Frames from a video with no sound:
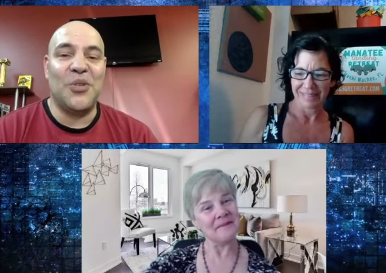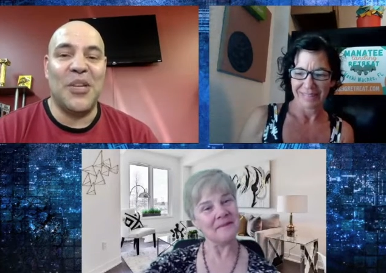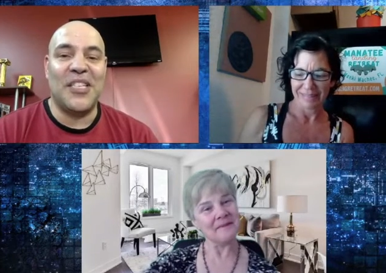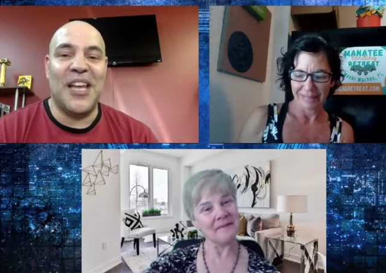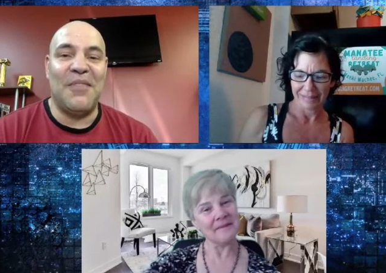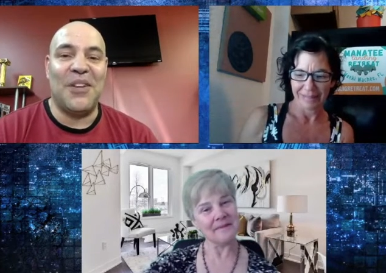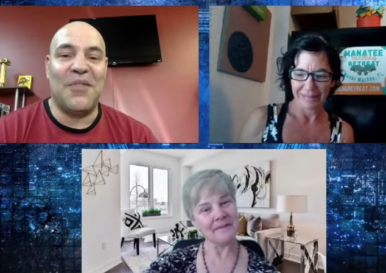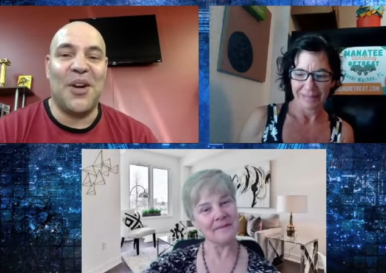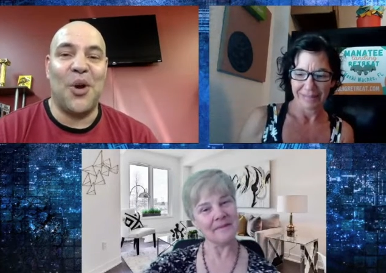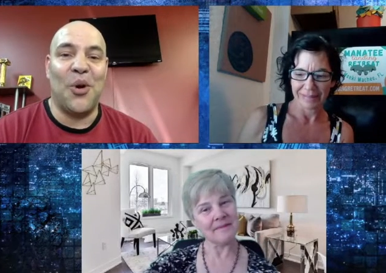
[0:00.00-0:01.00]
Speaker 1: twist. They have
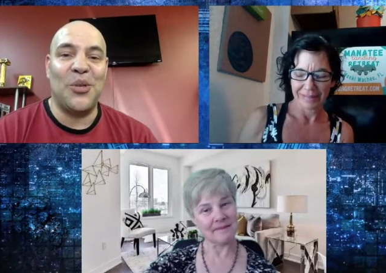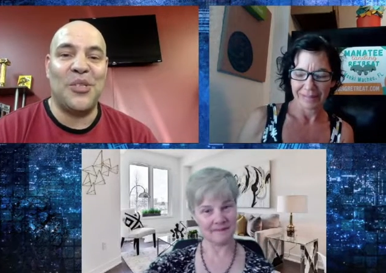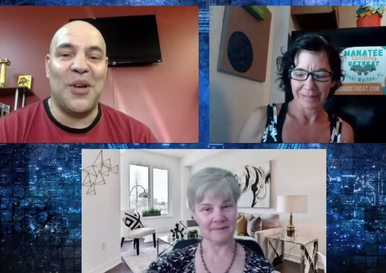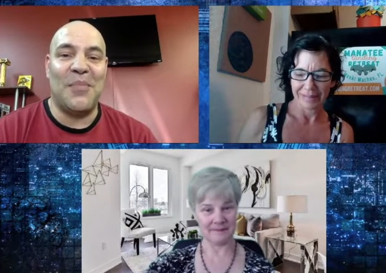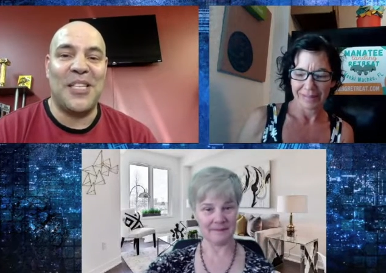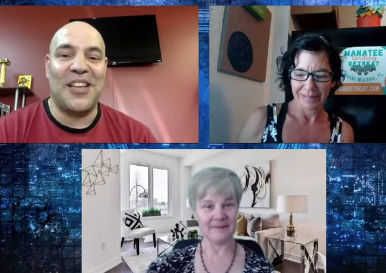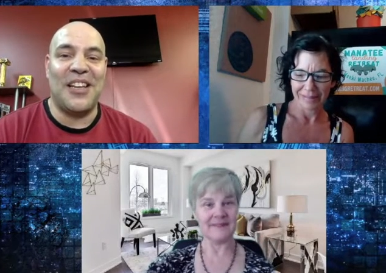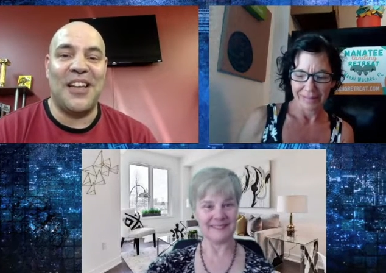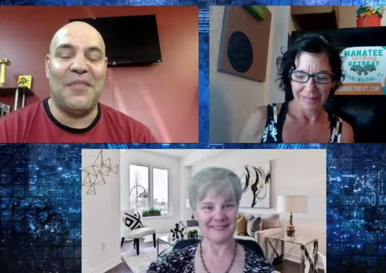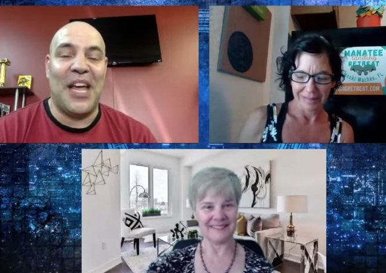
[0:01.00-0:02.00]
different co-hosts, so I'm
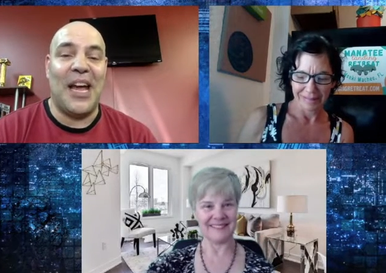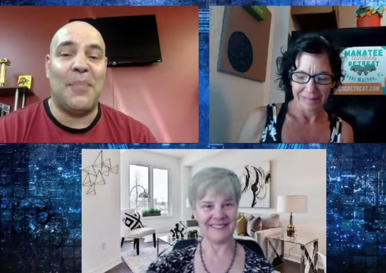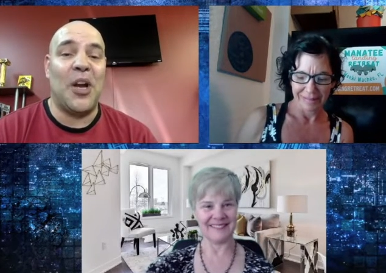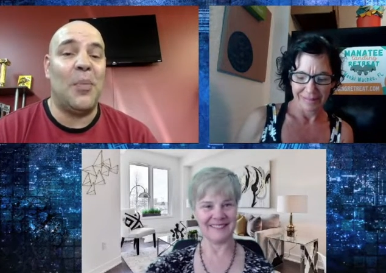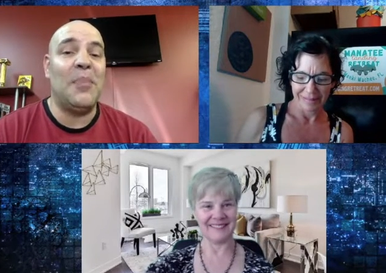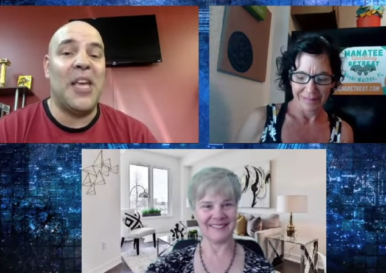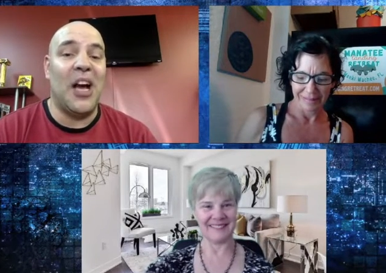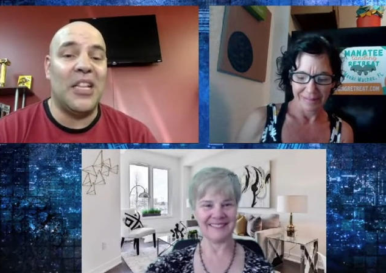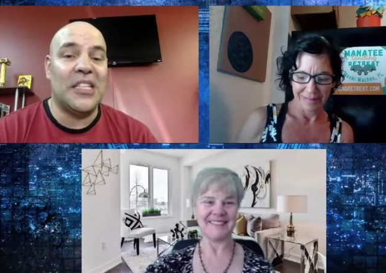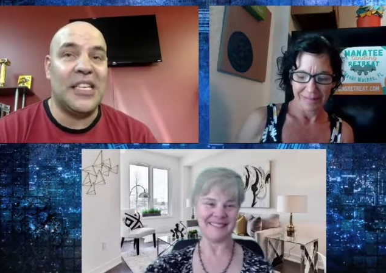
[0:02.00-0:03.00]
excited to have that happen. I'll be
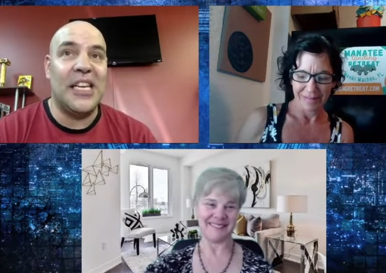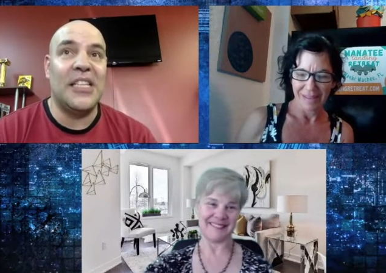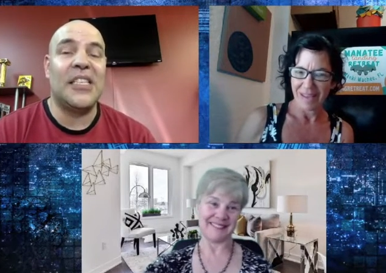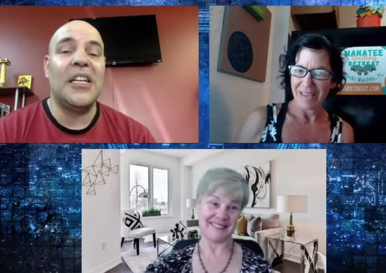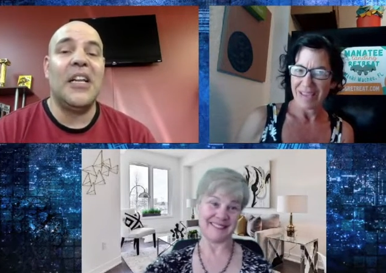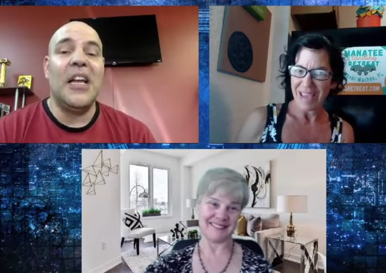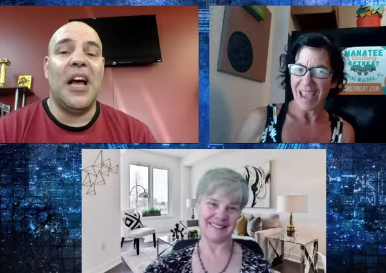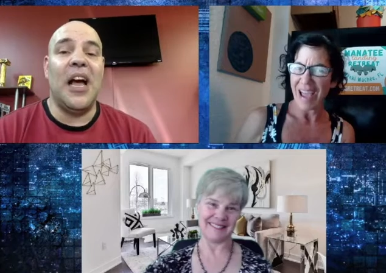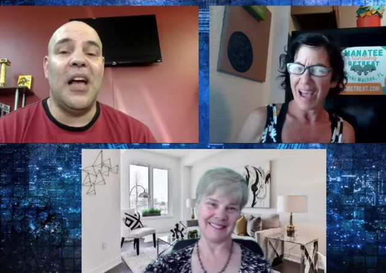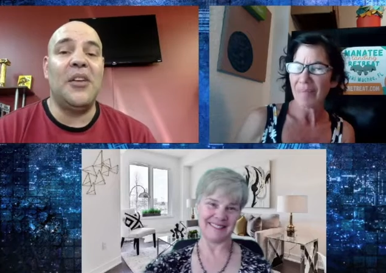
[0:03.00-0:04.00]
behind the scenes.
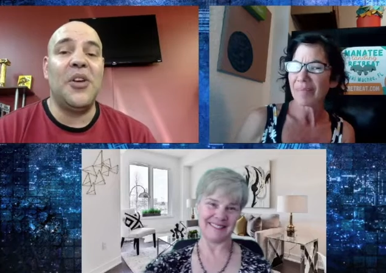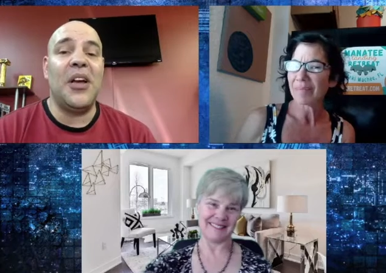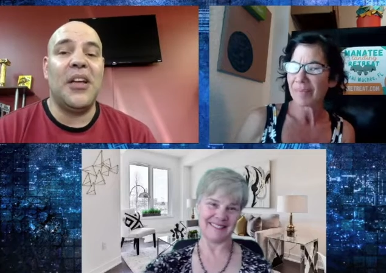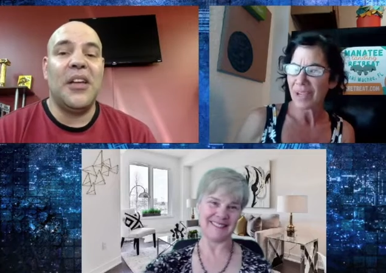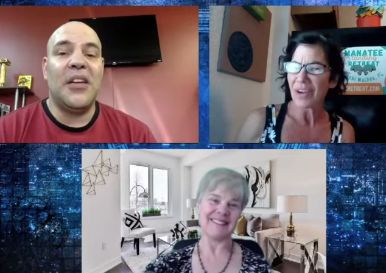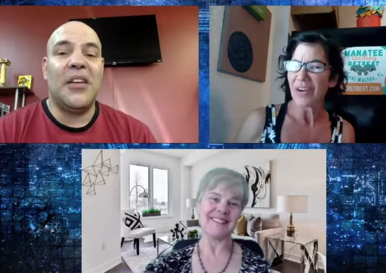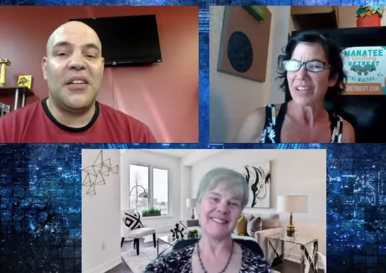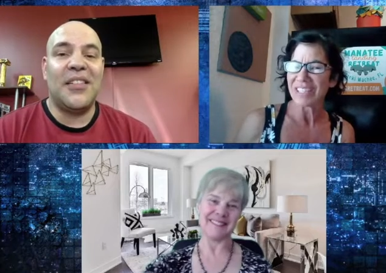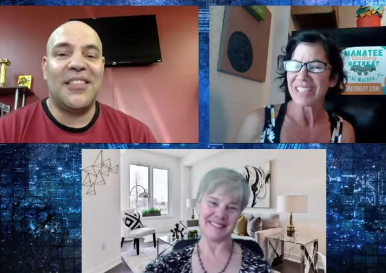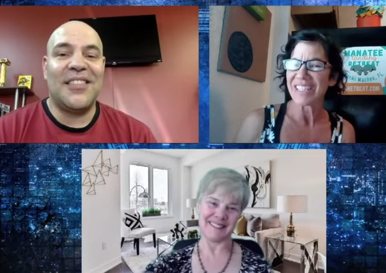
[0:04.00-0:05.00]
Yeah, uh,
Speaker 2: I'm
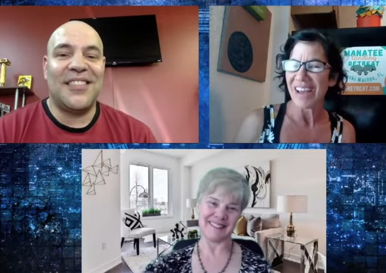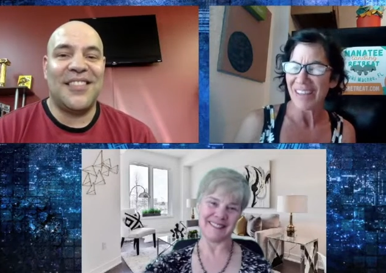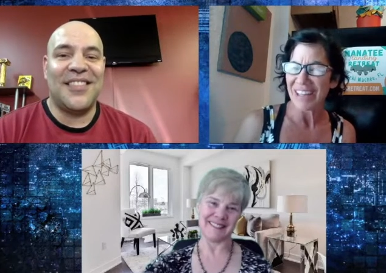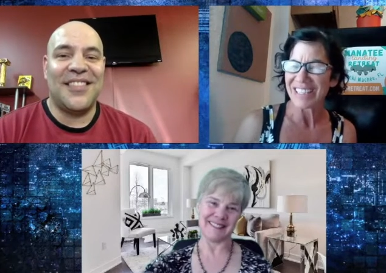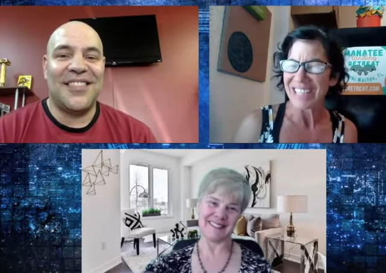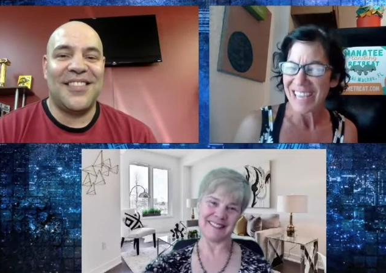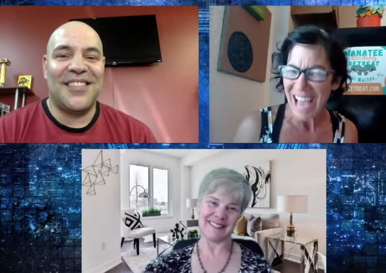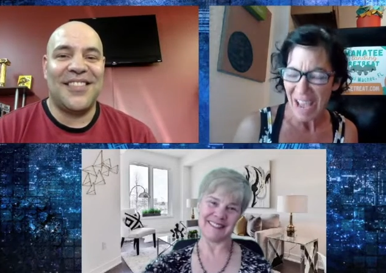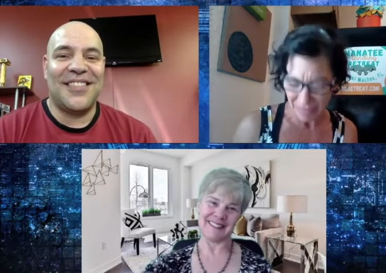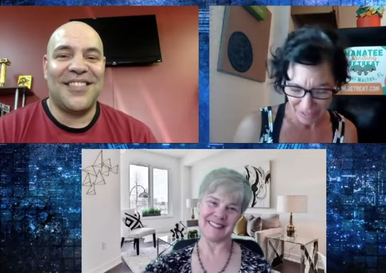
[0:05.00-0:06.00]
curious to see how that's going to
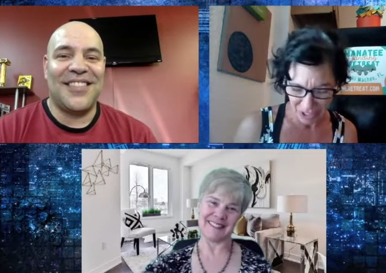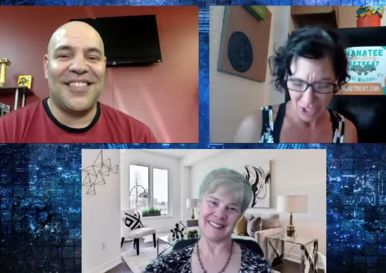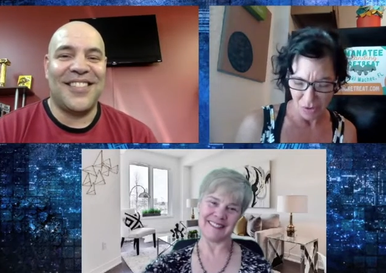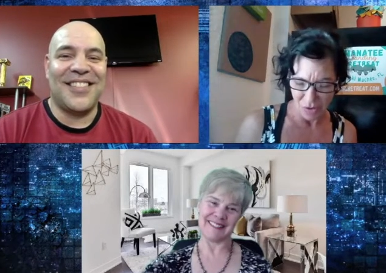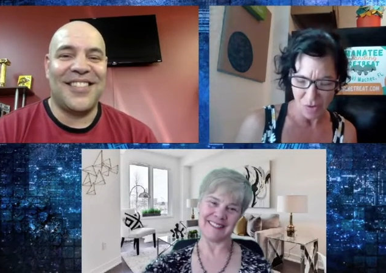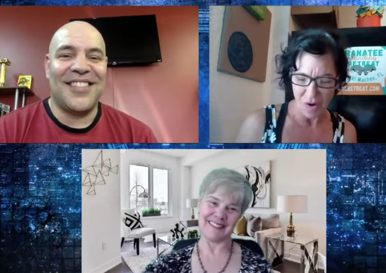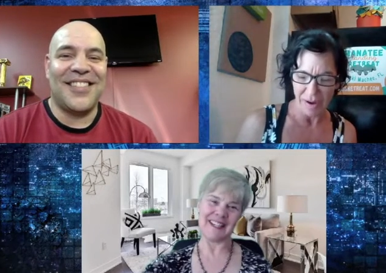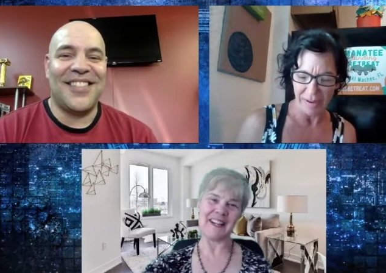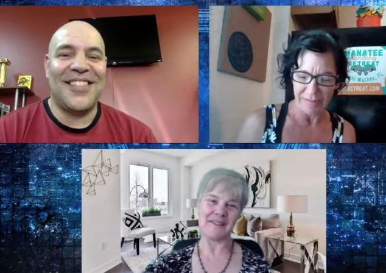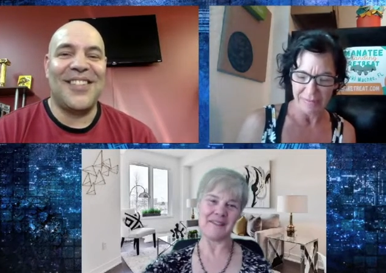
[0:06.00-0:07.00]
happen too,
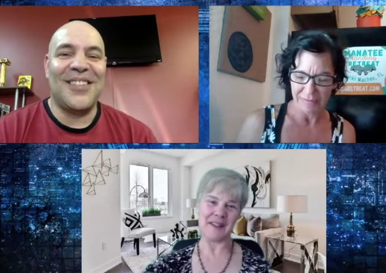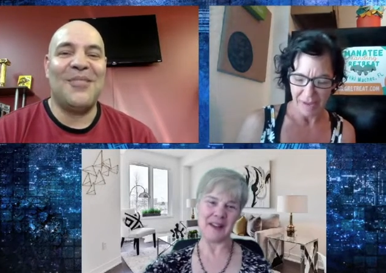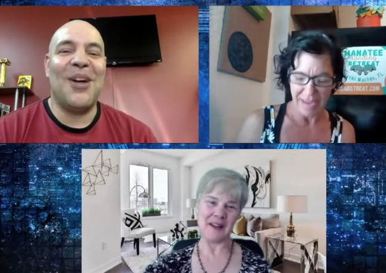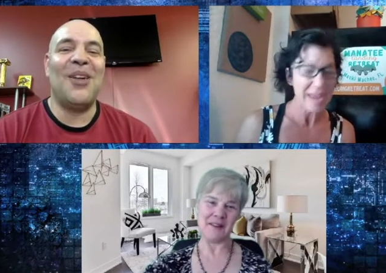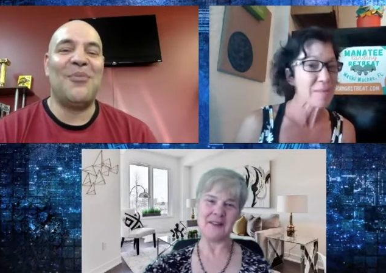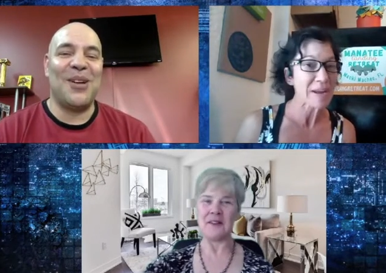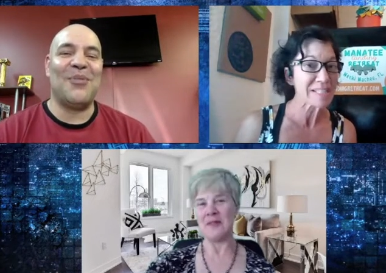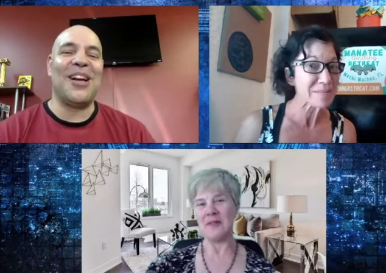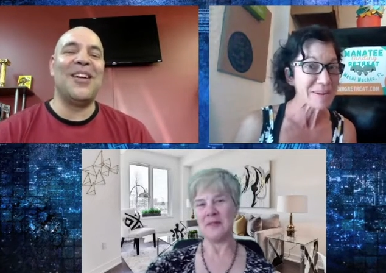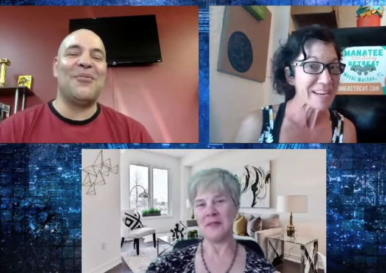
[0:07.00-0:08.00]
Corey. I well, can't wait
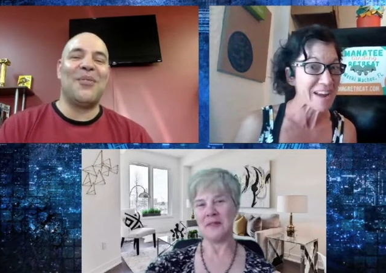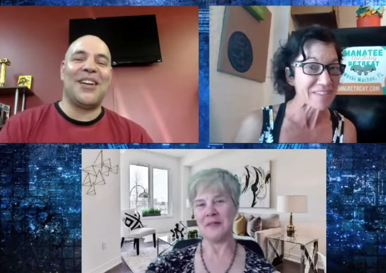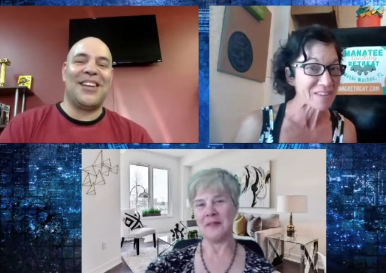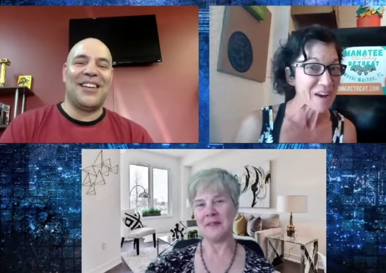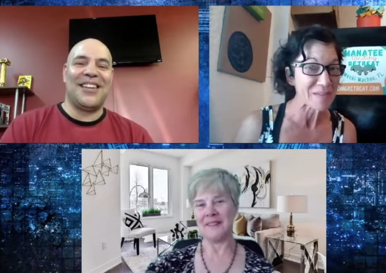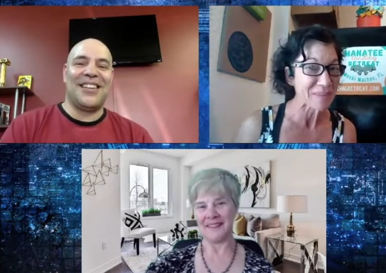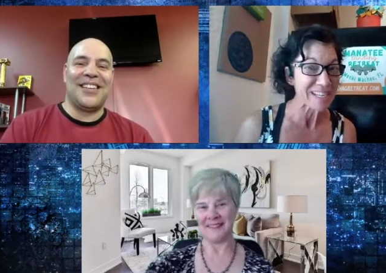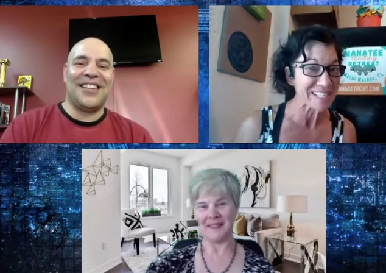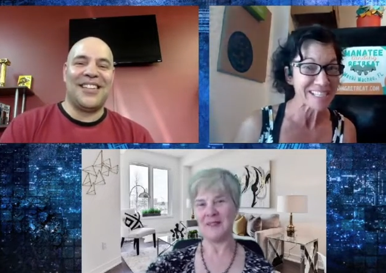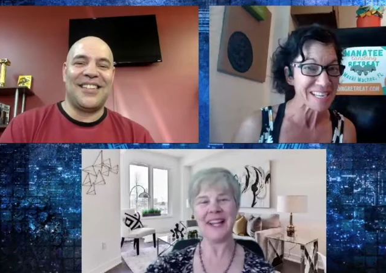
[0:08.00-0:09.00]
to meet gonna, everyone,
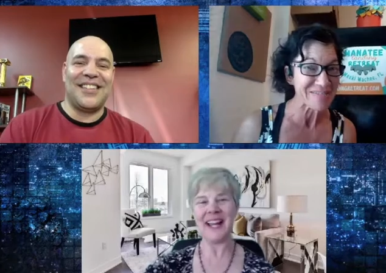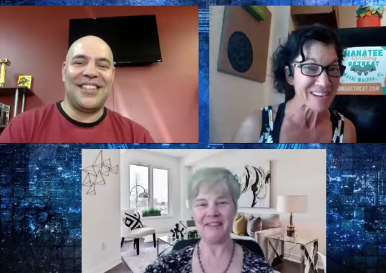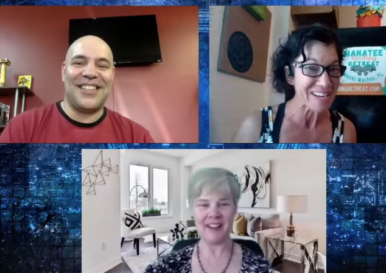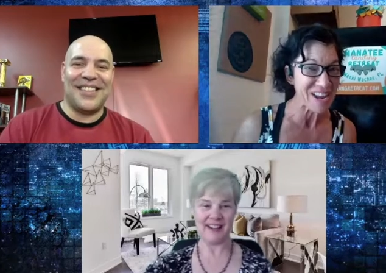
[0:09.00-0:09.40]
but it's we'll going to be fun.